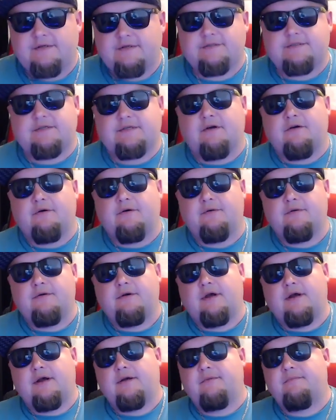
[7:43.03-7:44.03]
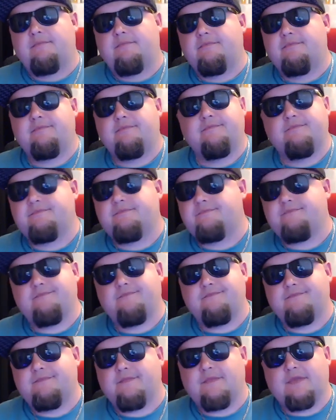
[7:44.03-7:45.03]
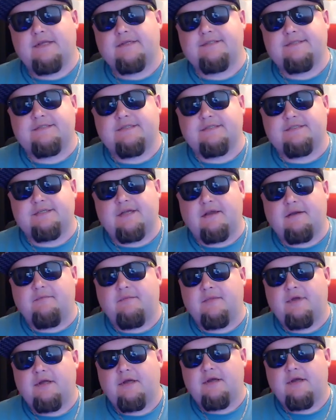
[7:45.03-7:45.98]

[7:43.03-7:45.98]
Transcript: So um, it's just a shame.